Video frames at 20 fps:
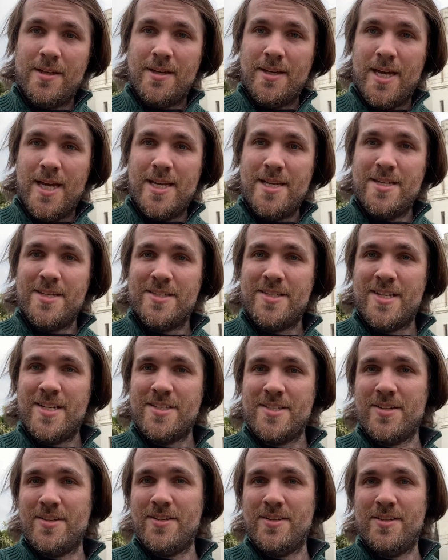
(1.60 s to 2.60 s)
Hey, it's
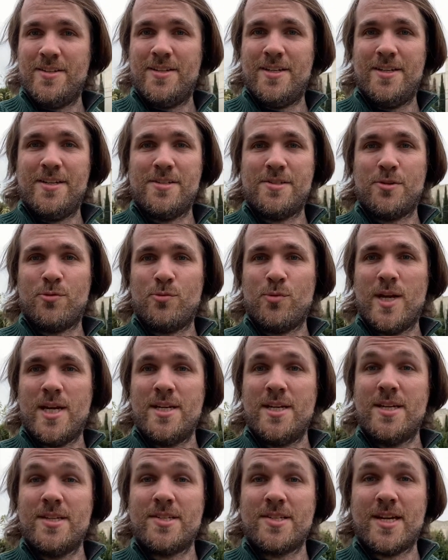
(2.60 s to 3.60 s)
Etan. It is a
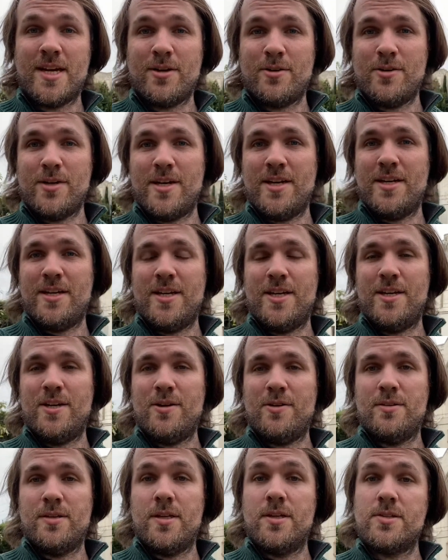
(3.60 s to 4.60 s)
rainy Saturday here
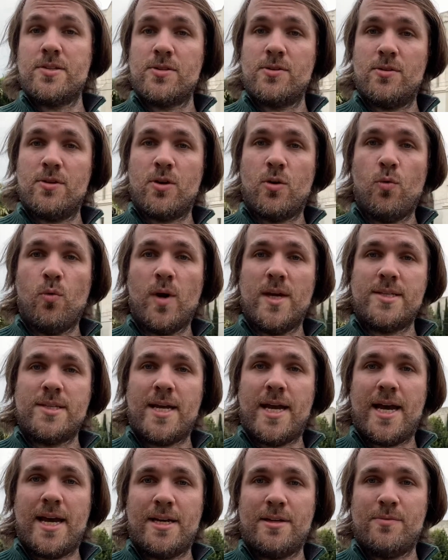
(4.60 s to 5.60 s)
in the historical West
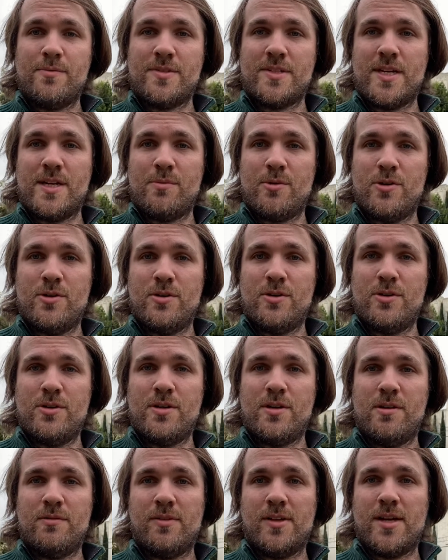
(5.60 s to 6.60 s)
Adams neighborhood
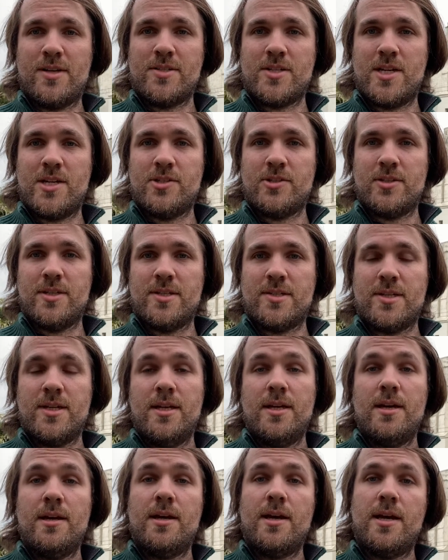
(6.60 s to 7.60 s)
of Los Angeles.
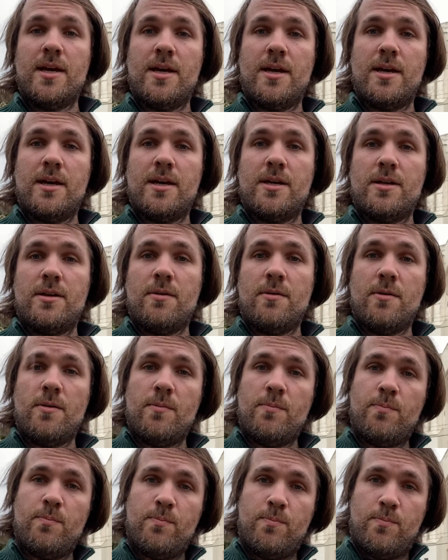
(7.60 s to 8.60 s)
And
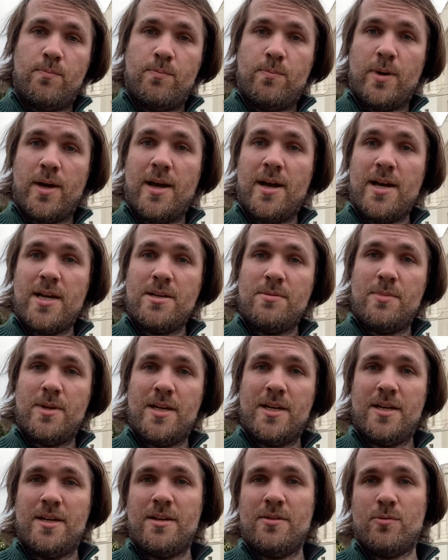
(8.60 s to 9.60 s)
behind
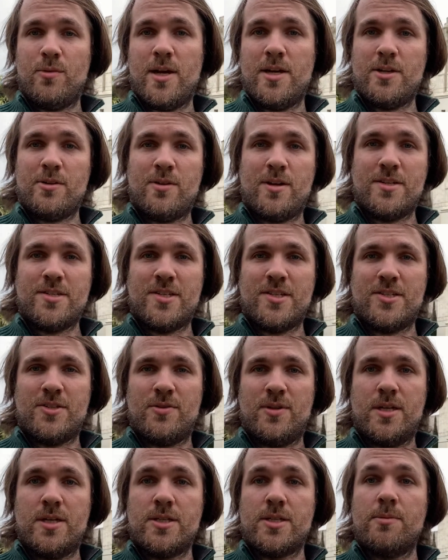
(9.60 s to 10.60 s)
me, right across the
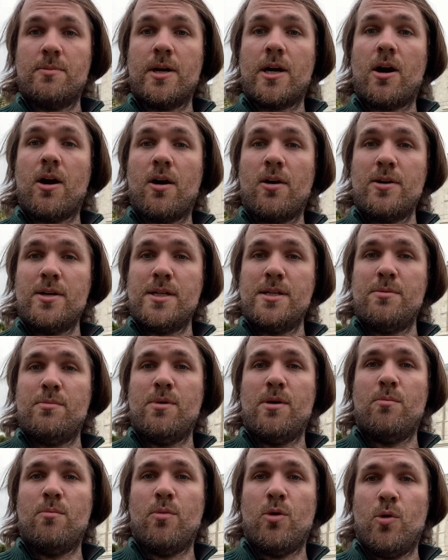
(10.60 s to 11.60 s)
street, is the McCarty
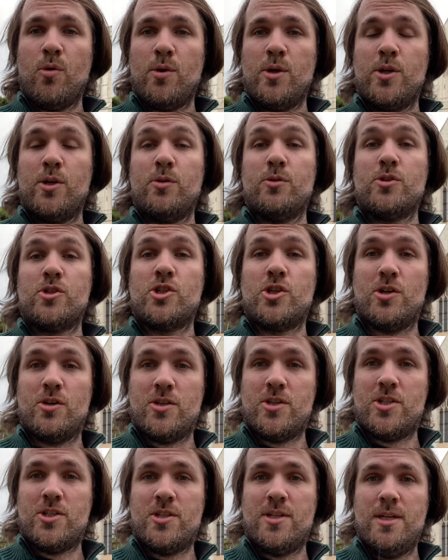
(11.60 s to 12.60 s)
Memorial
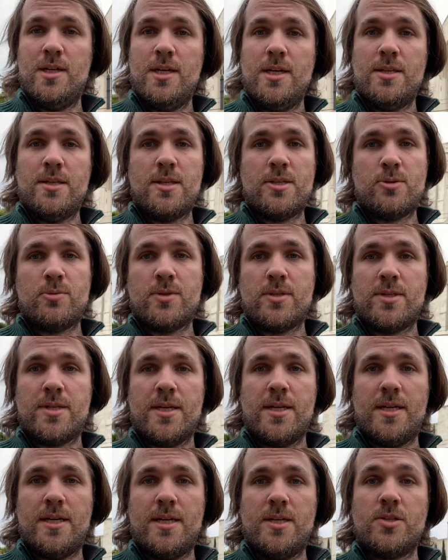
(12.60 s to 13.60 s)
Church. This was
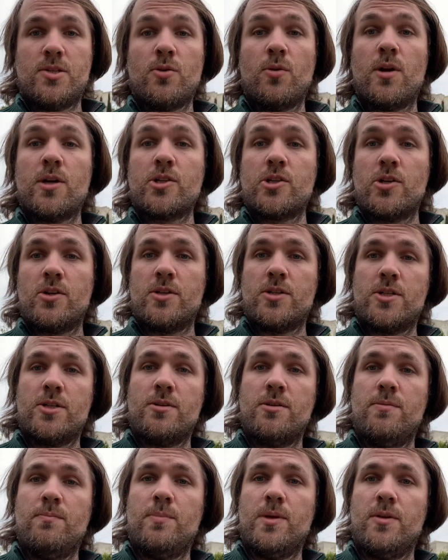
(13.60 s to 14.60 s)
a historic church
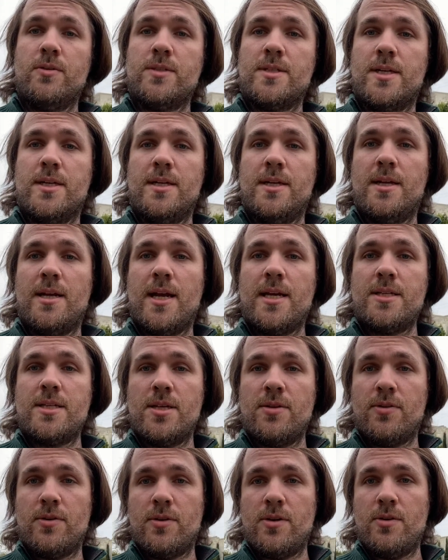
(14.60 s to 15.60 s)
built in
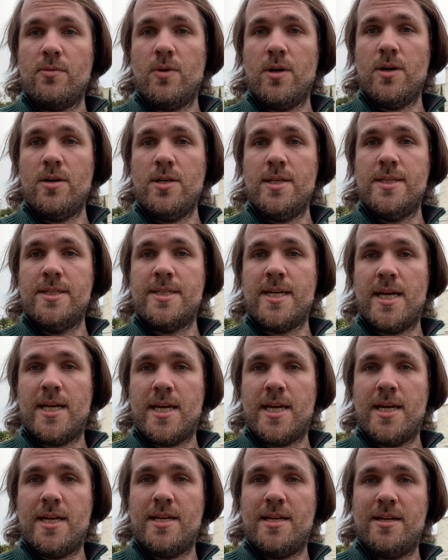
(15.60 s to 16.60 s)
1931 and
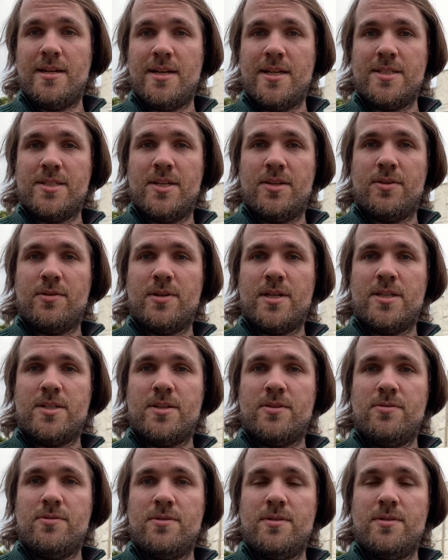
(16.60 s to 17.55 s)
dedicated in 1932